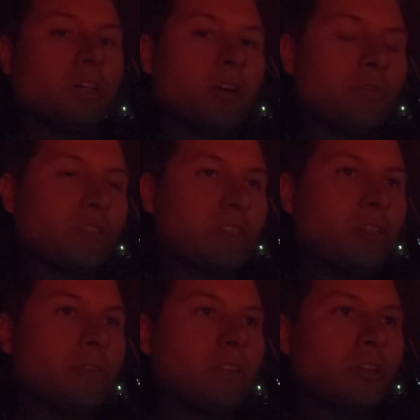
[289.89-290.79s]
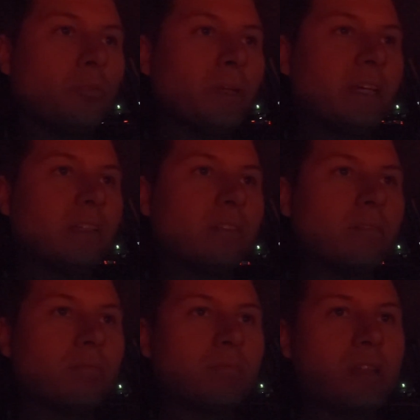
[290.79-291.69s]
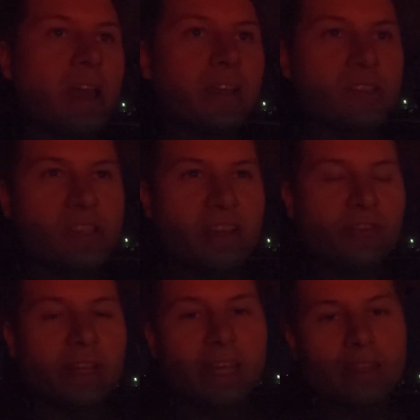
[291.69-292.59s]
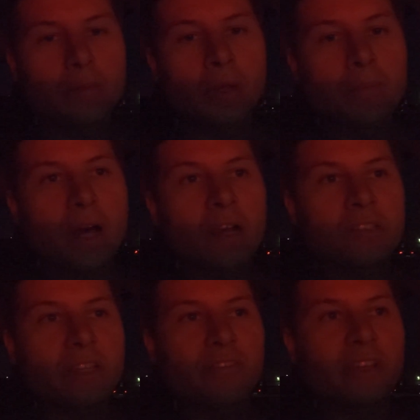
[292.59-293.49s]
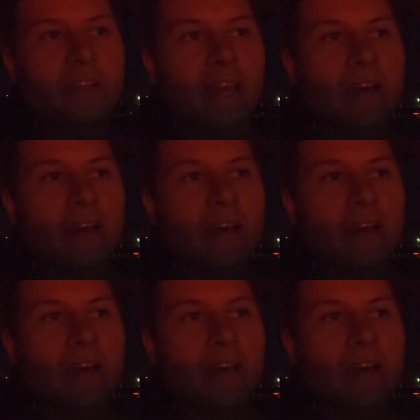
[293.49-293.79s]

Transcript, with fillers: look over the tune a little bit and see if we can get the bump box thing figured